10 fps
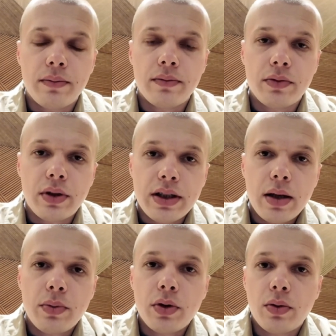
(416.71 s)
For
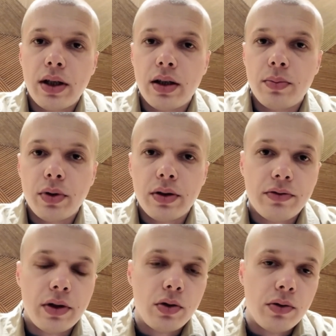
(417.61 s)
example, you end up with a
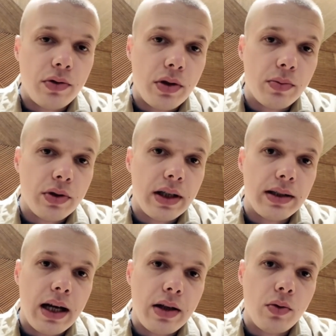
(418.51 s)
figure of 3%
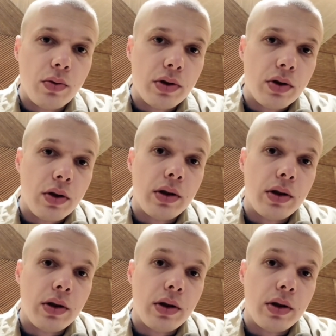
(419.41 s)
annual return